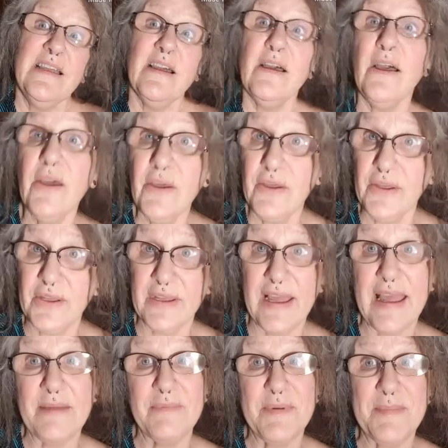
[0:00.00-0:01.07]

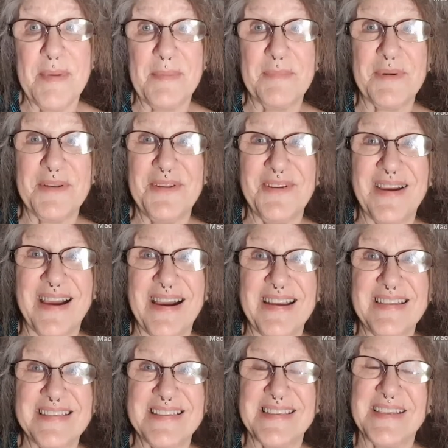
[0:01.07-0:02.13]
And remember, you
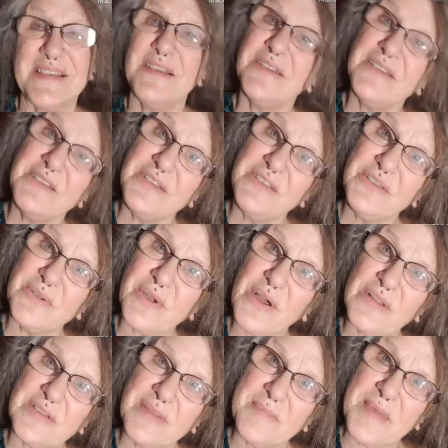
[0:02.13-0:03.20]
guys, you're all
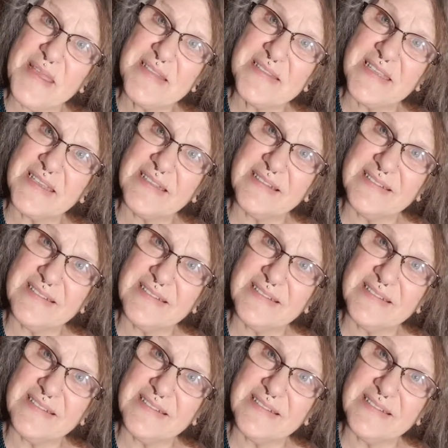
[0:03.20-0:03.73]
amazing.